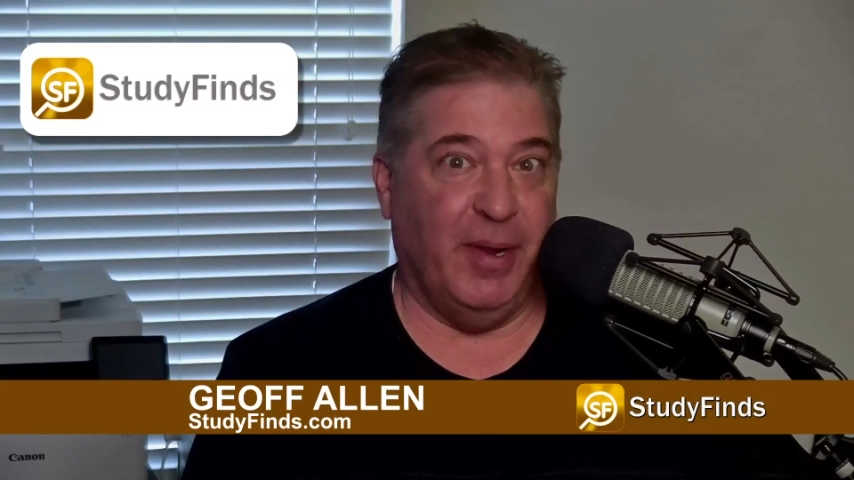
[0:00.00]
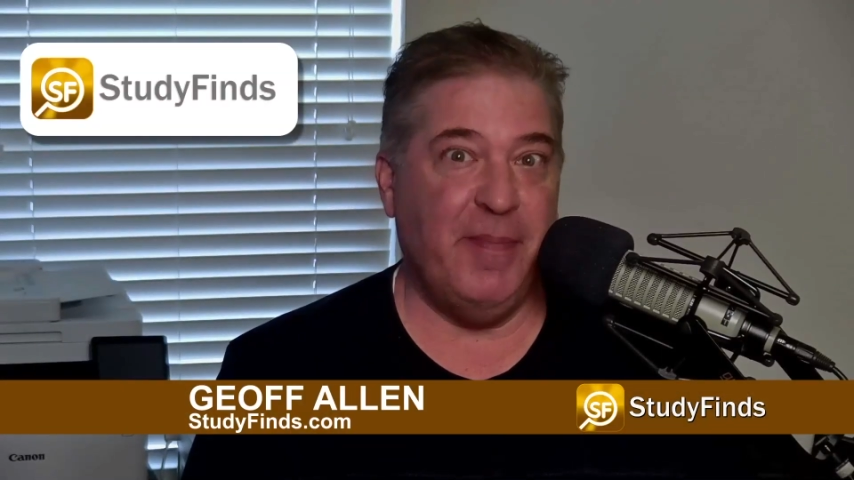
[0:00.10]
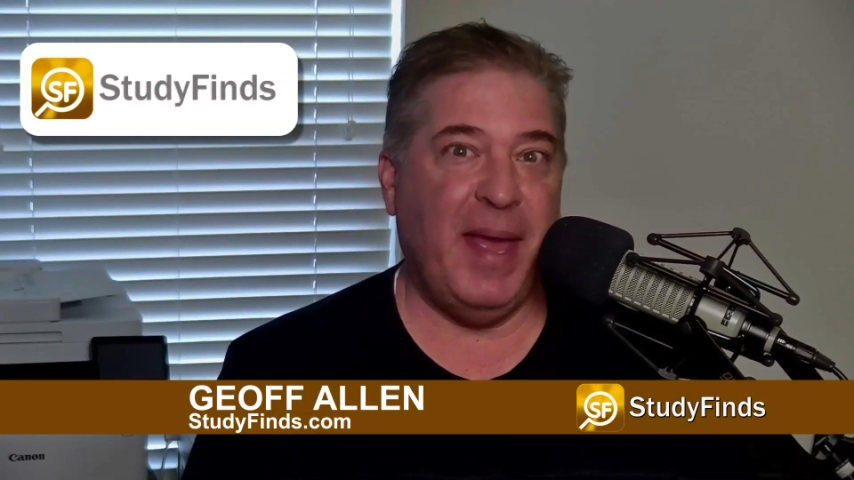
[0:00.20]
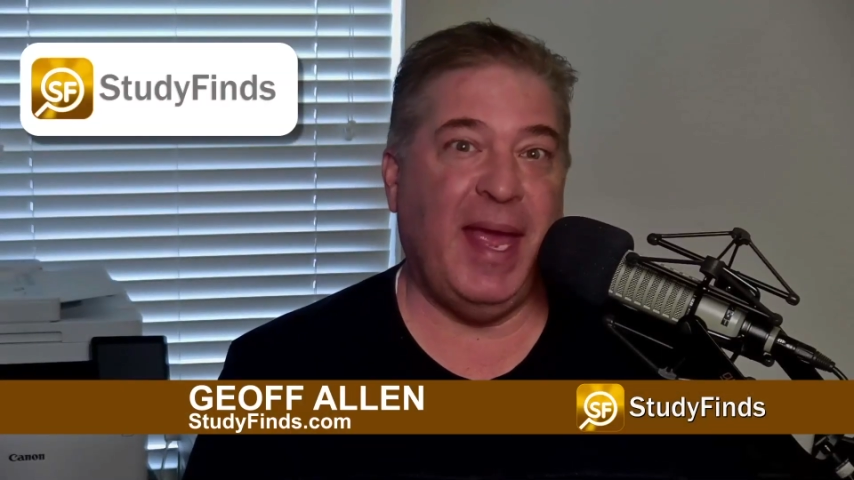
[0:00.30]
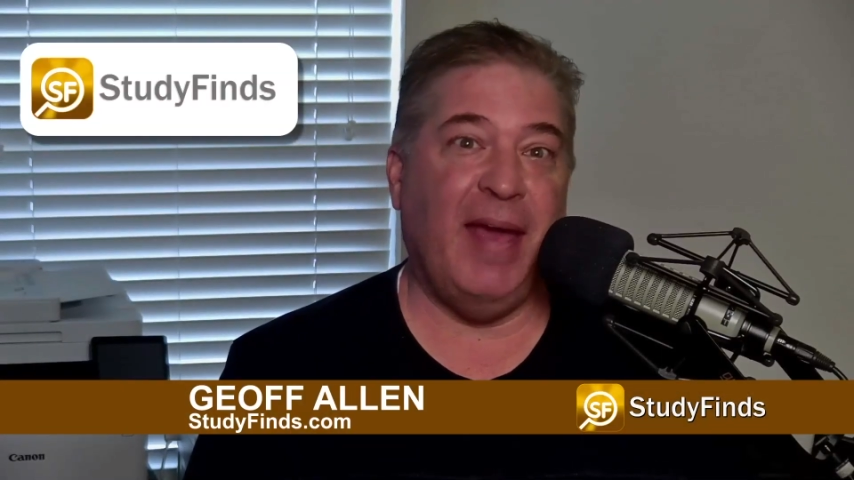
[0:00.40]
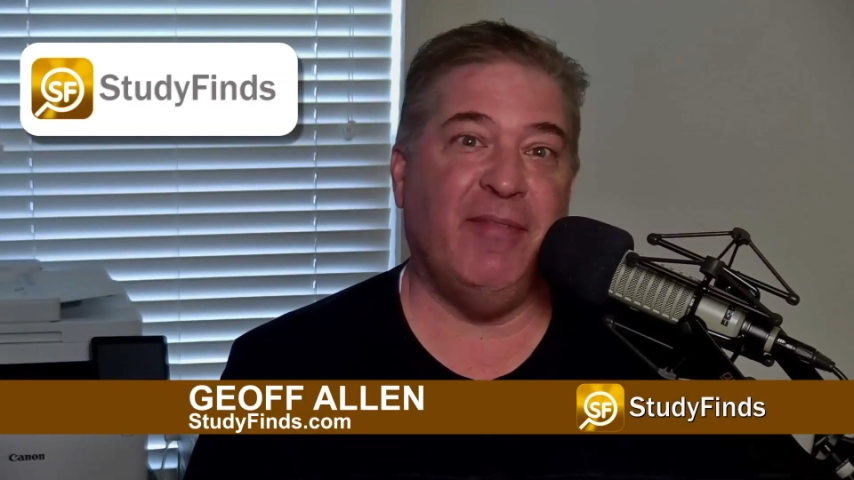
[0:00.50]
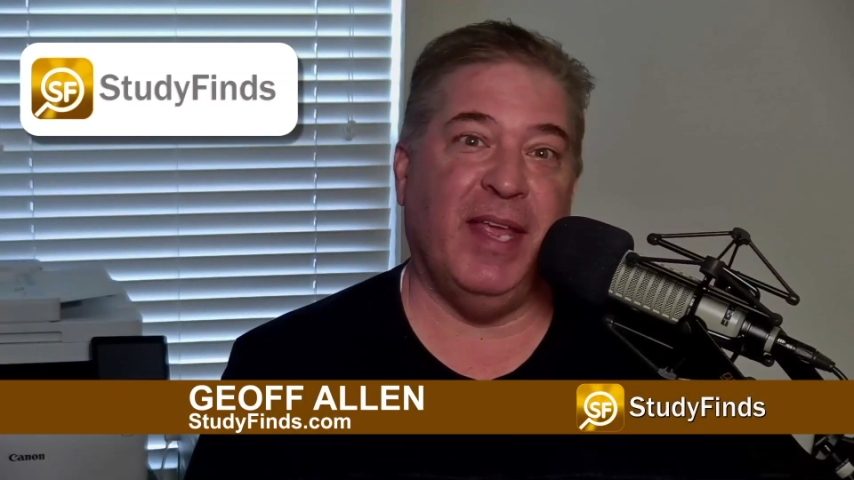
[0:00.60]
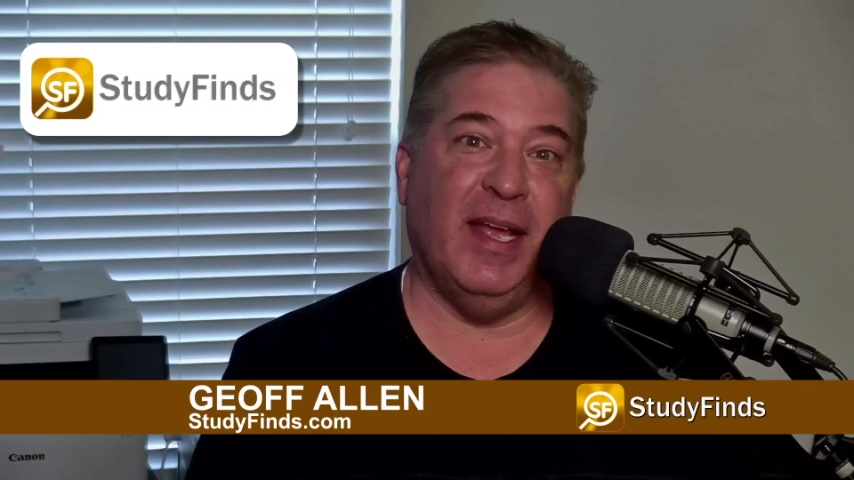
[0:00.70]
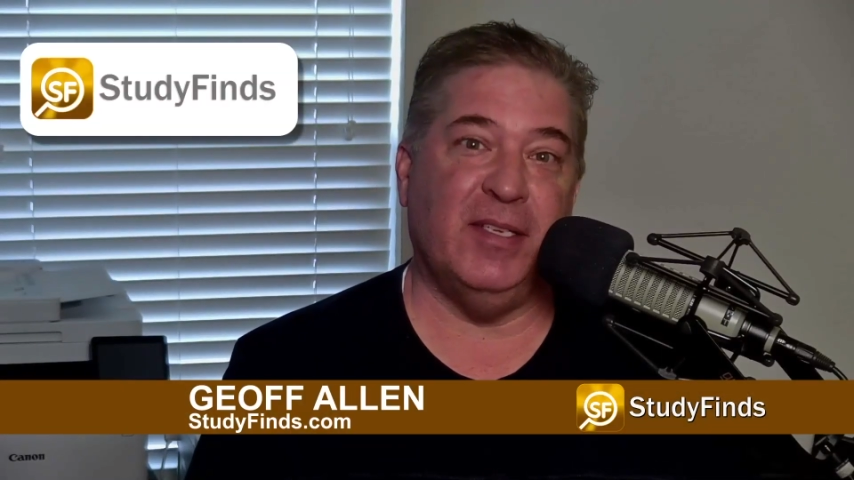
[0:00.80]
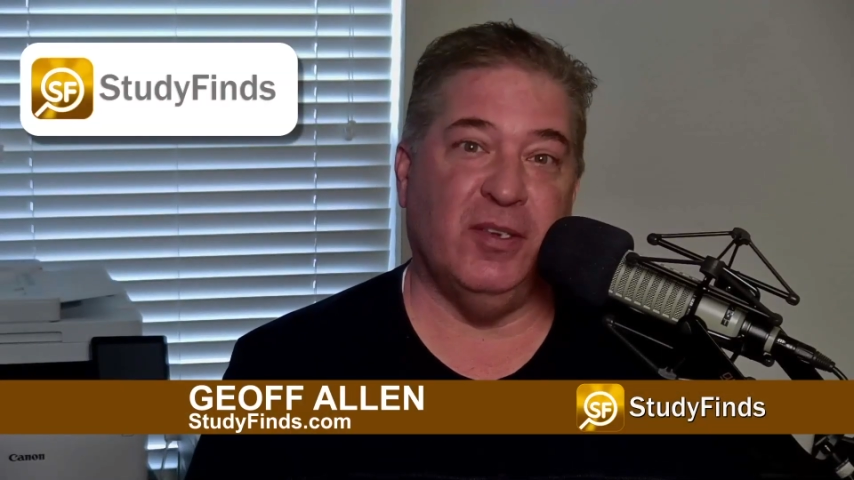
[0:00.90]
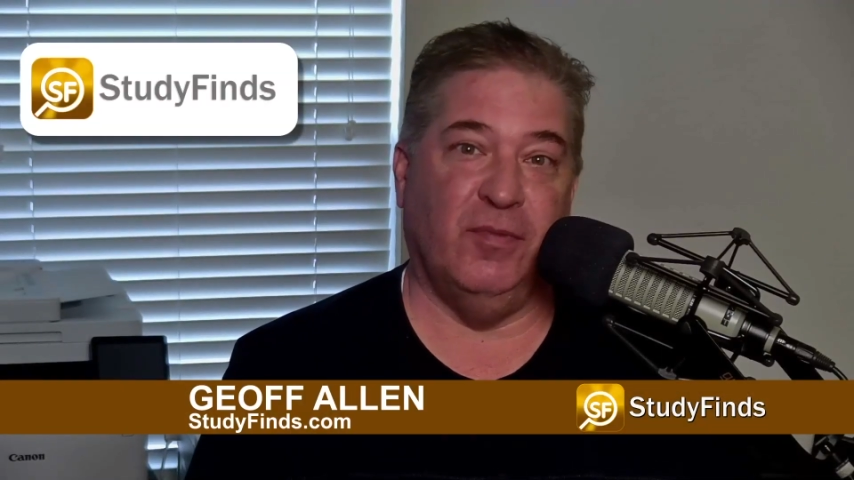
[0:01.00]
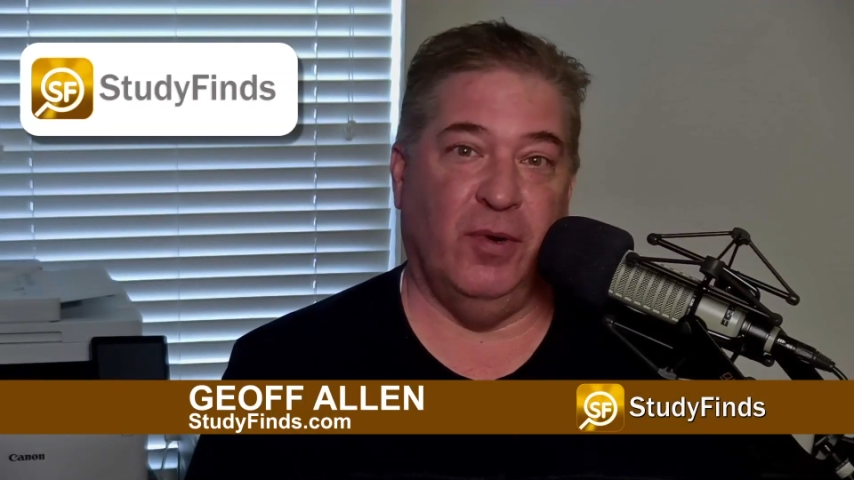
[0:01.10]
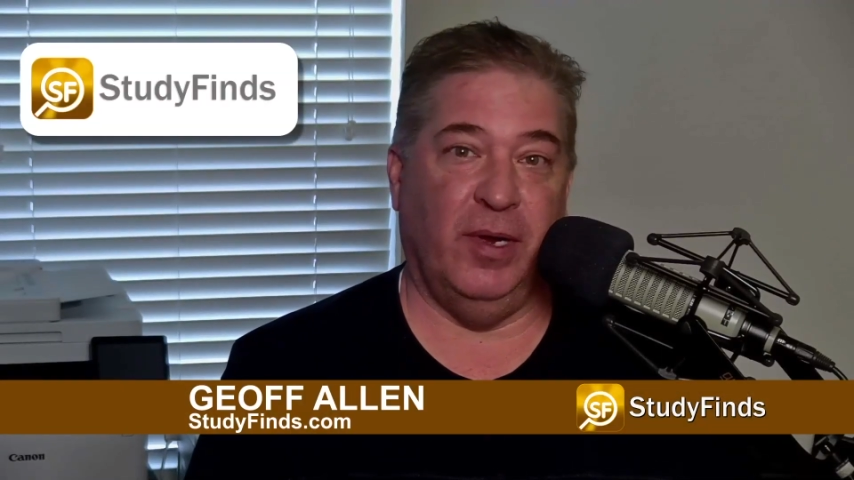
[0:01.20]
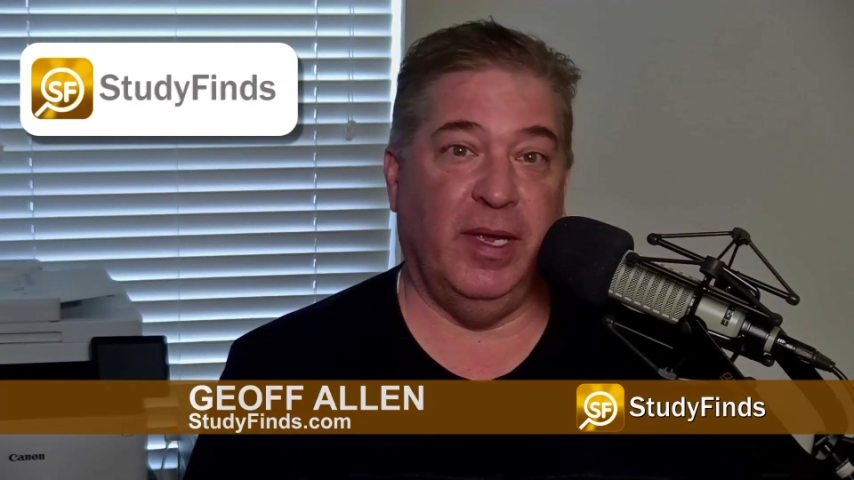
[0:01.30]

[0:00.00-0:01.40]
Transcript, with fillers: We may have the answer for